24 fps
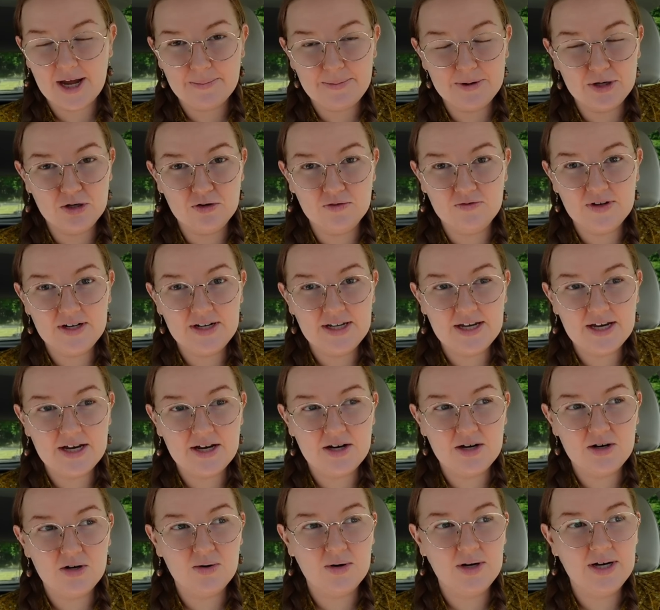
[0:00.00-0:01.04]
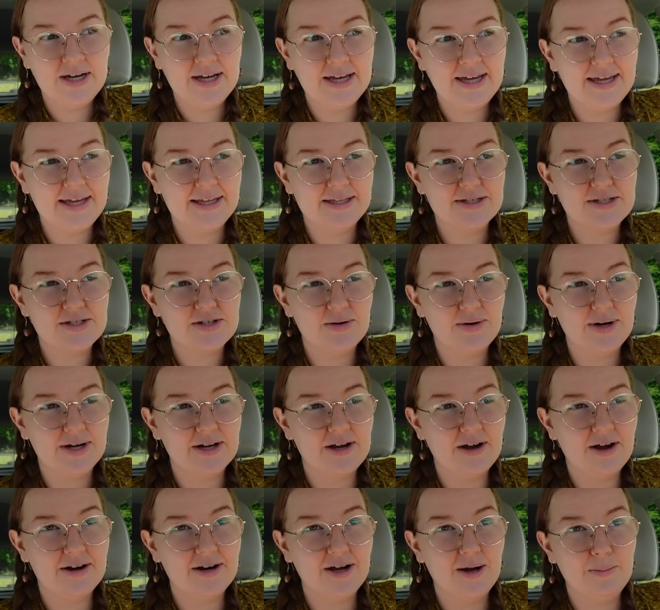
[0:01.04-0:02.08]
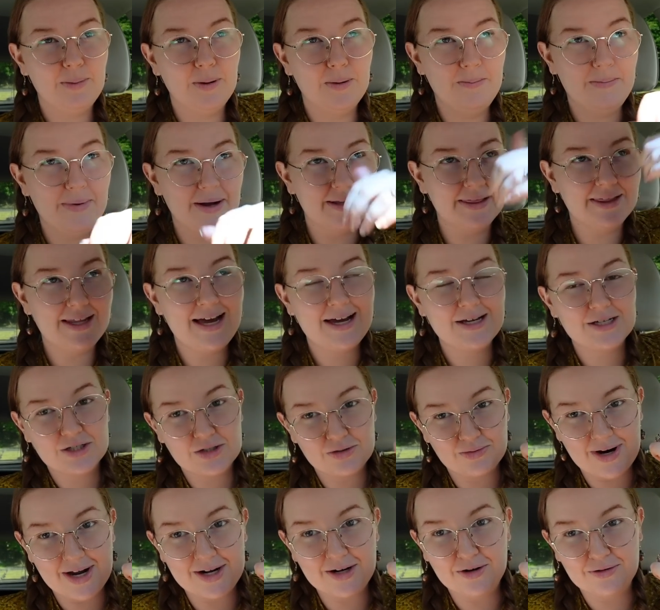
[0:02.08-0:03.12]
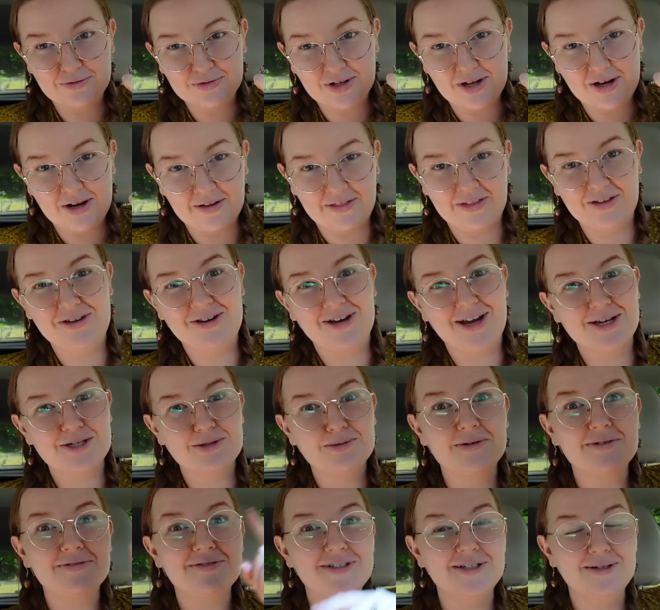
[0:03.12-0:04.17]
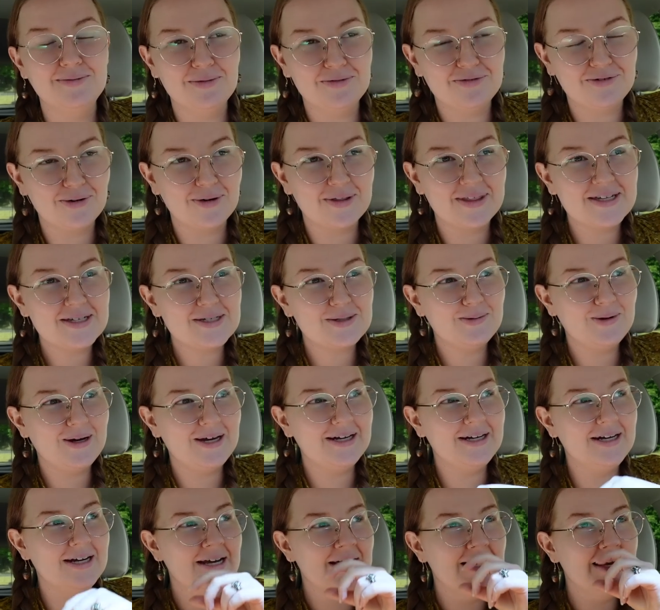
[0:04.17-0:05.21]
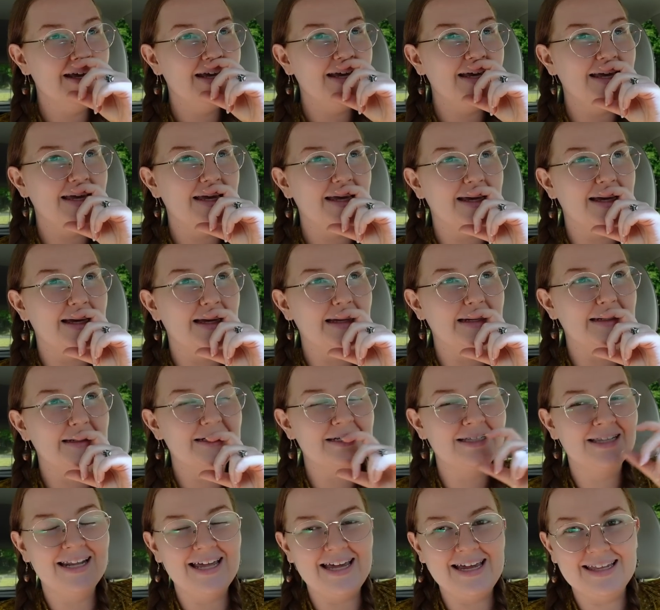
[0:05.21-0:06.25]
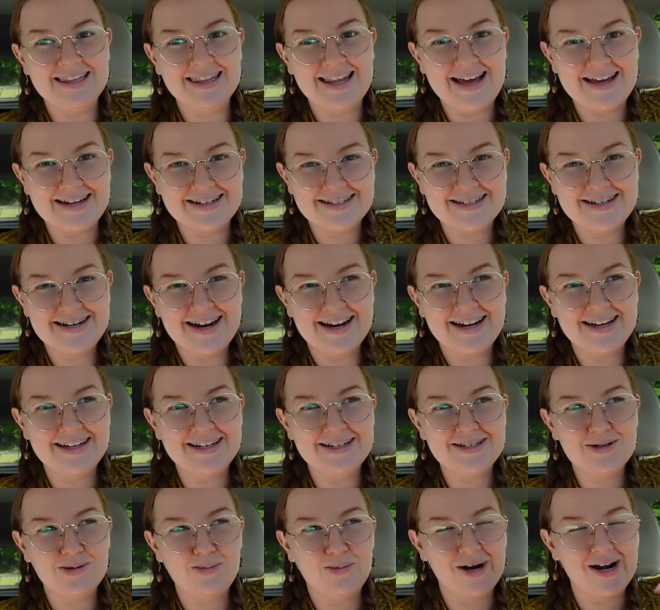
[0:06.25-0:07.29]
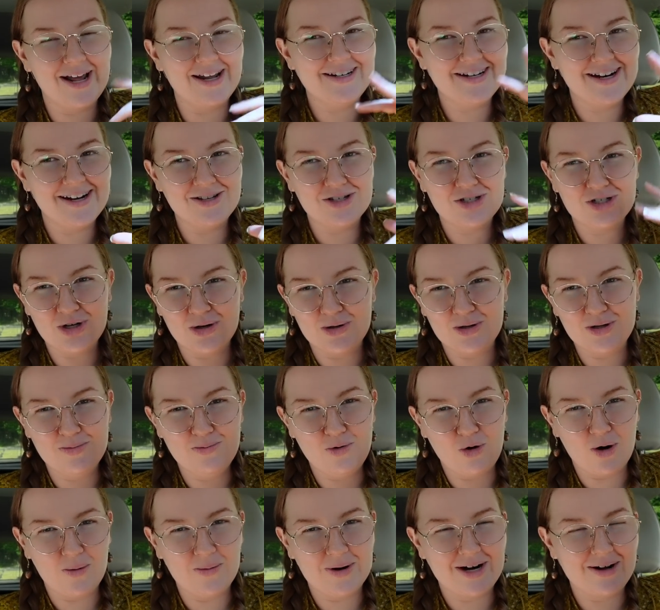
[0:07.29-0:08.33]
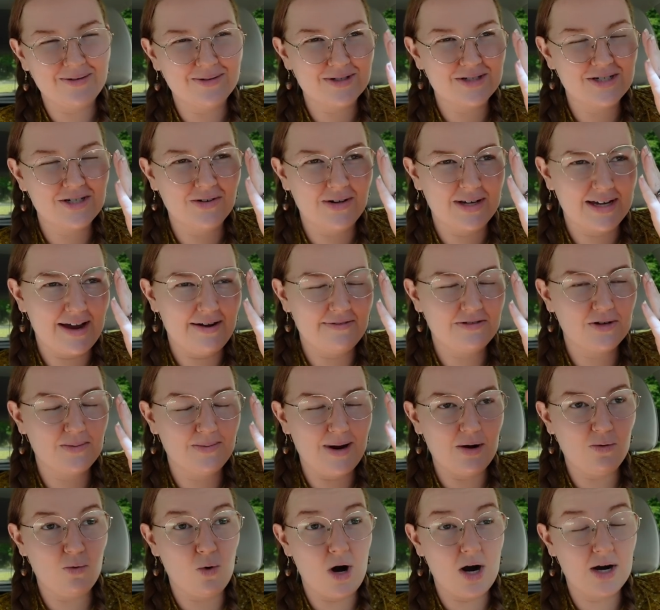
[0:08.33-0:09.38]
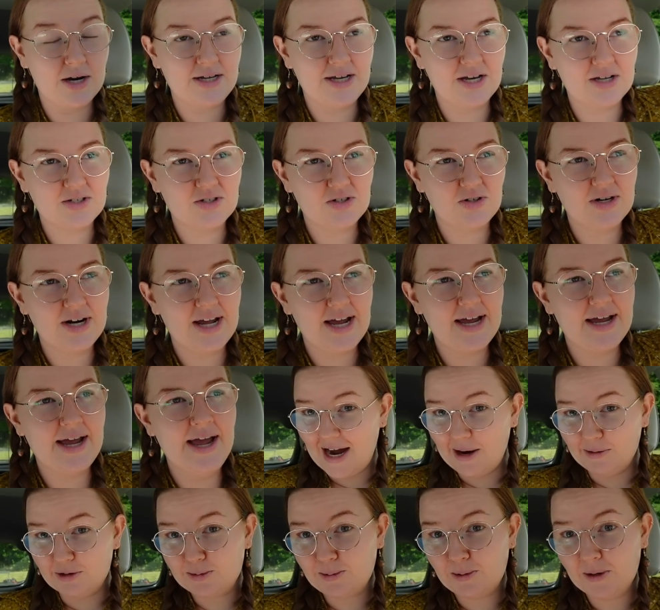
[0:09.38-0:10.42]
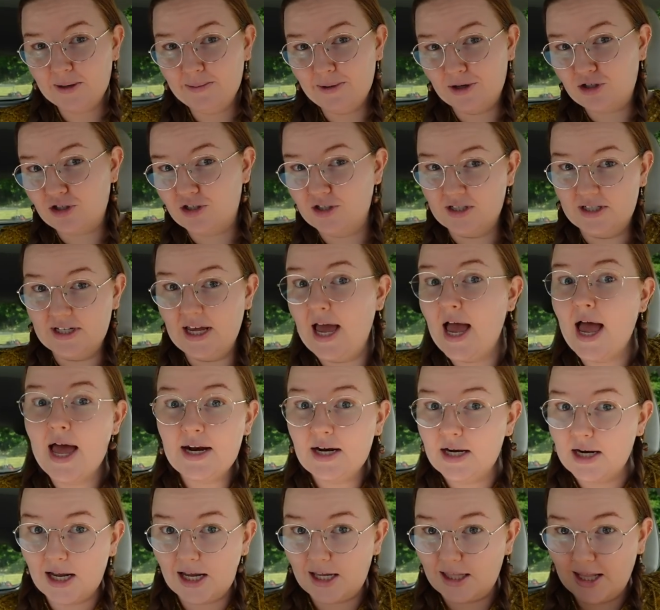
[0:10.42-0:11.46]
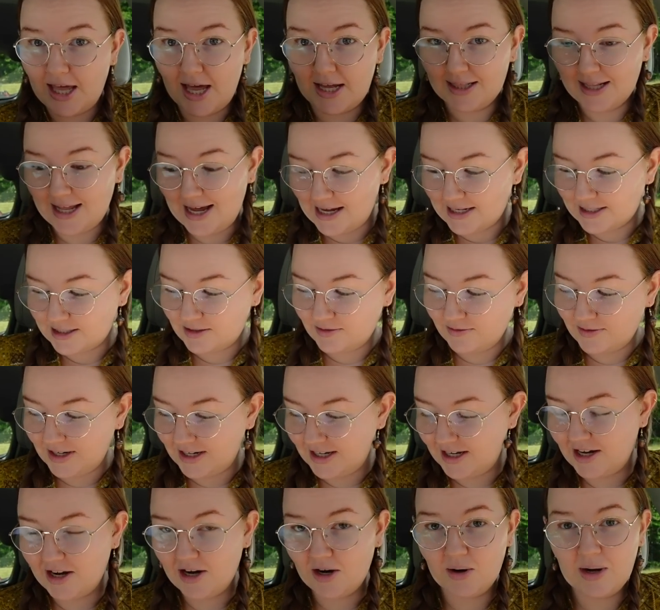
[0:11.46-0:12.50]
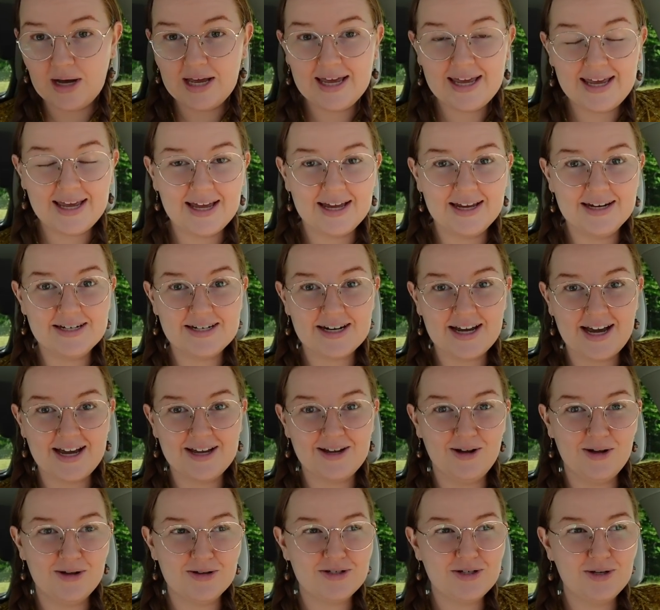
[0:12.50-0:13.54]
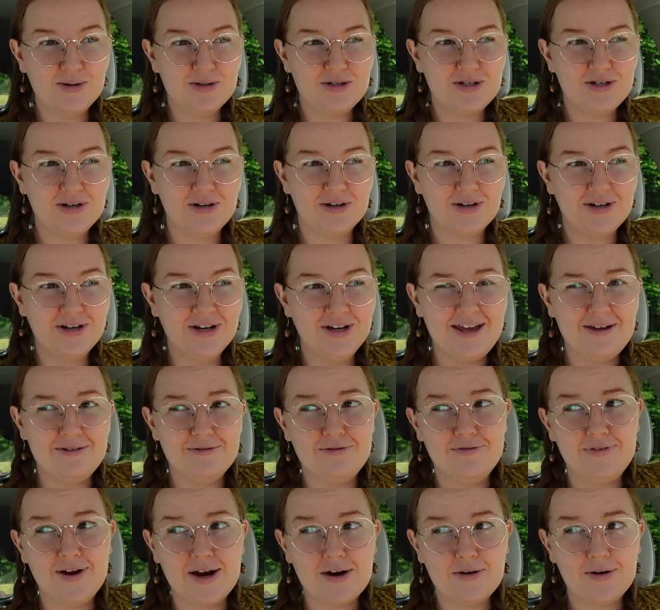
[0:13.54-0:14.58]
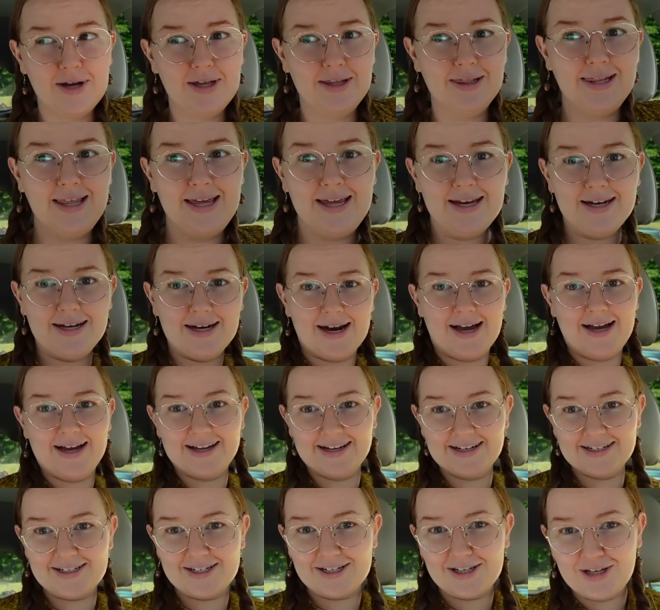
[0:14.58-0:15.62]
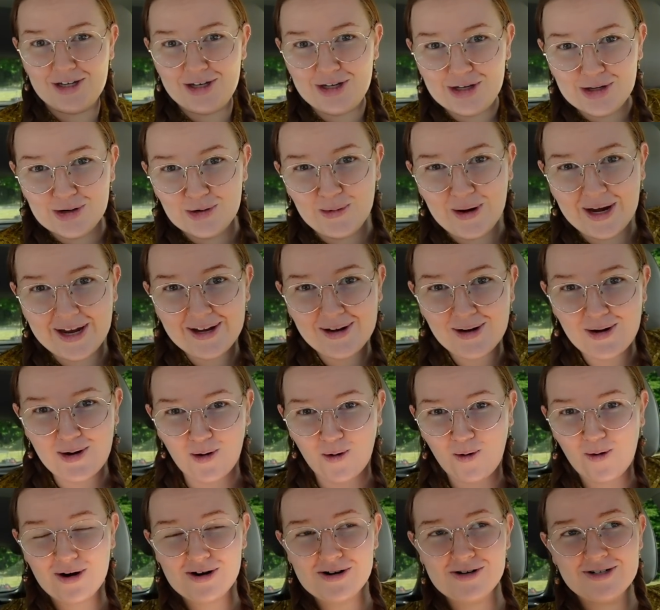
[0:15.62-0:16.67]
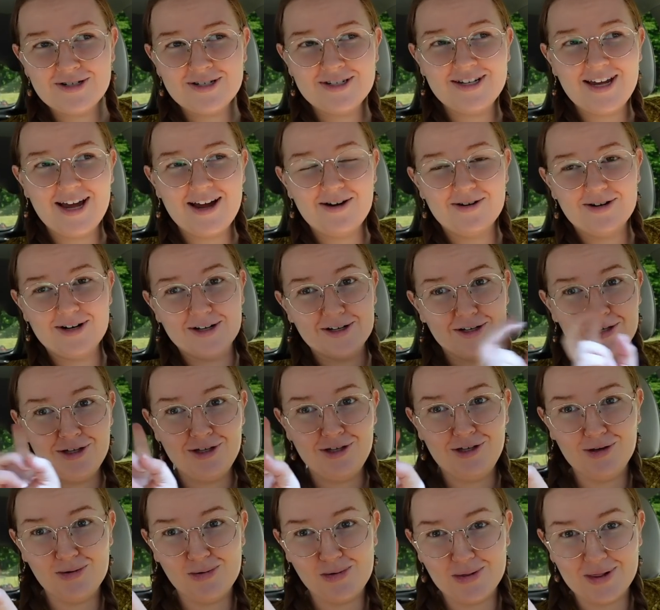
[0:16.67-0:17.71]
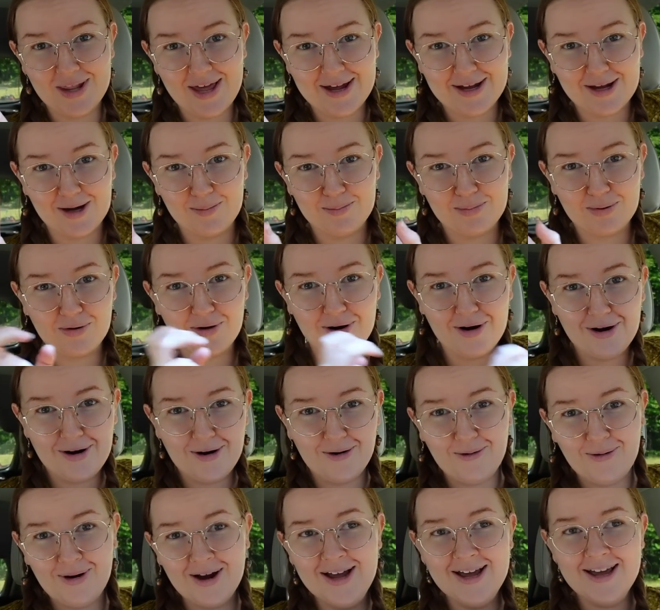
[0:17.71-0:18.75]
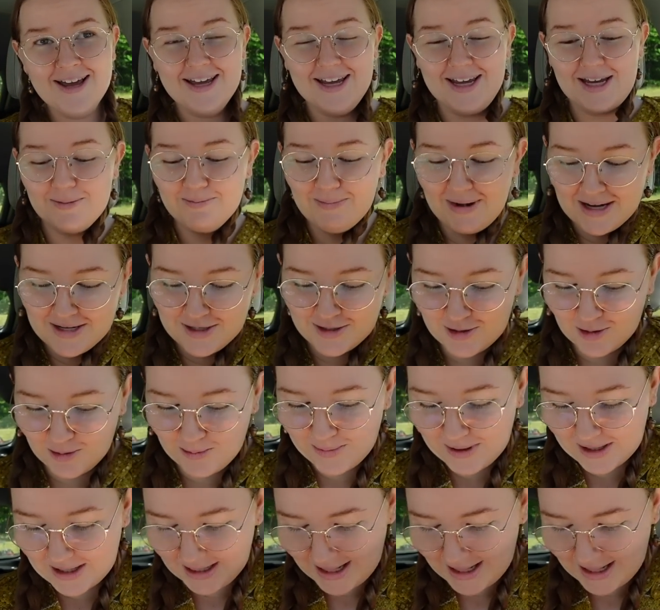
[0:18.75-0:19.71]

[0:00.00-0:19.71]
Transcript: up a new video, and so I got up my last reno vlog that you guys would have seen before this one. And late last night, when I didn't show you more what I was doing after my walk yesterday, I was pretty much just editing that last video, and I also took a very late night cueing course, how to cue like a pro in my Zoom Zumba